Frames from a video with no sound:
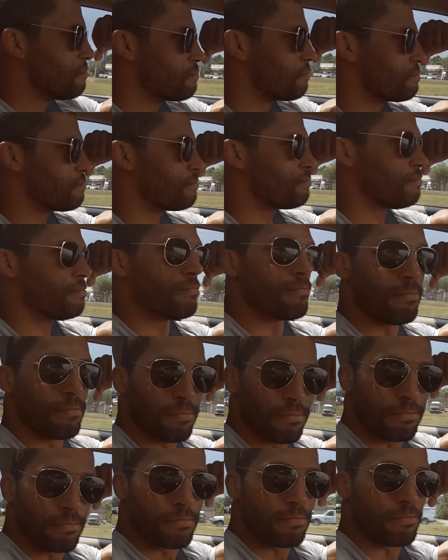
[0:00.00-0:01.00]
He's gotta make
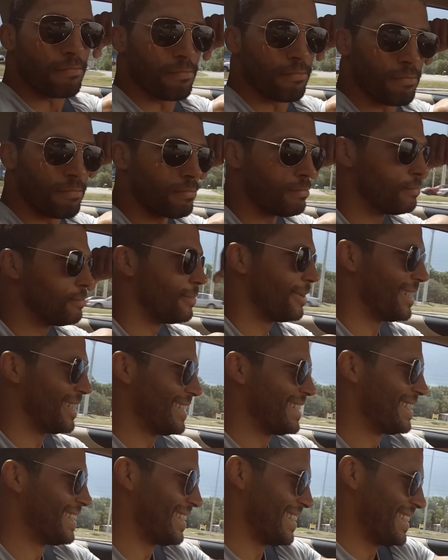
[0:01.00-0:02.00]
weigh-ins
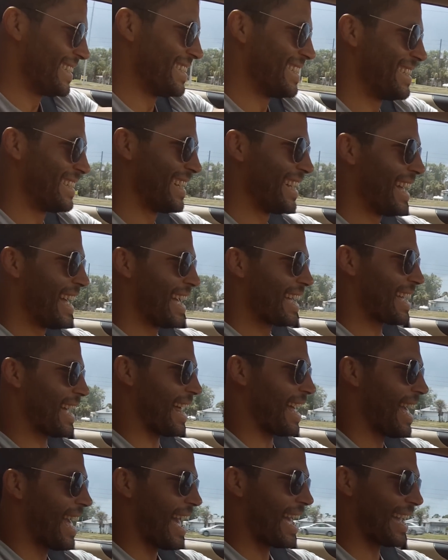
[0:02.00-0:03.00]
so
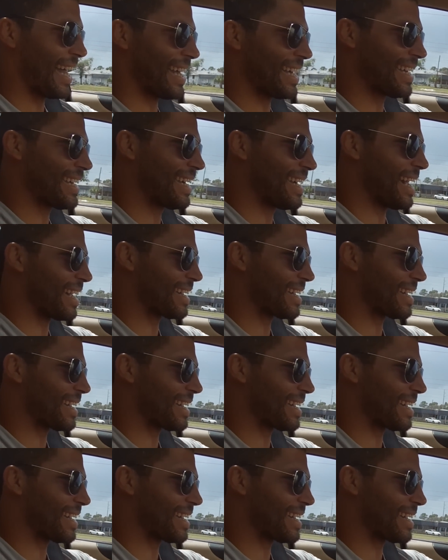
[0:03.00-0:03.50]
he's got to eat.